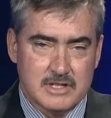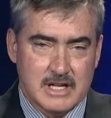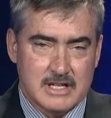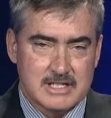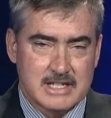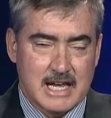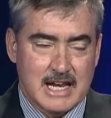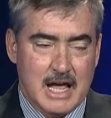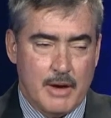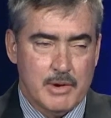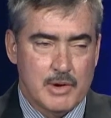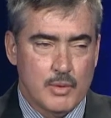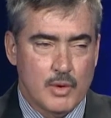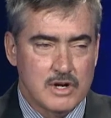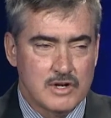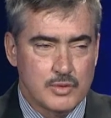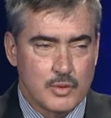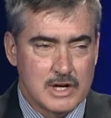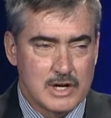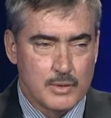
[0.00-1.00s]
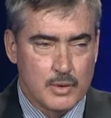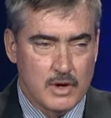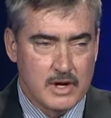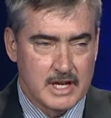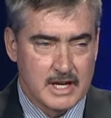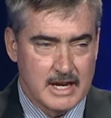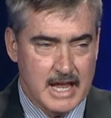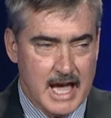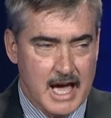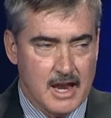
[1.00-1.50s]
State Highway 121
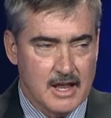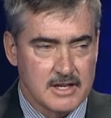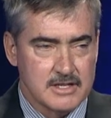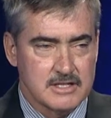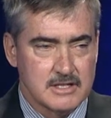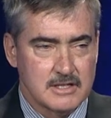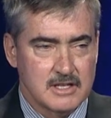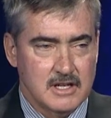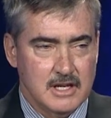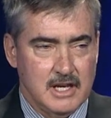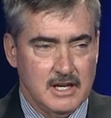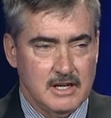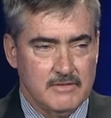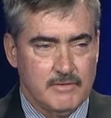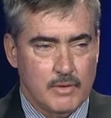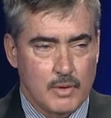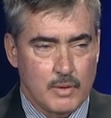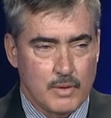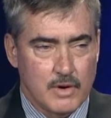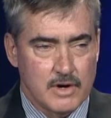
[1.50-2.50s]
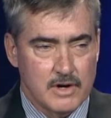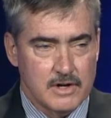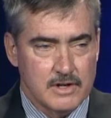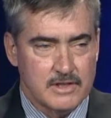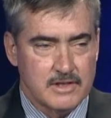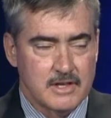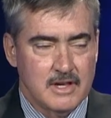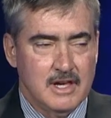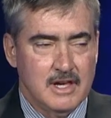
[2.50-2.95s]
in Dallas and Fort Worth.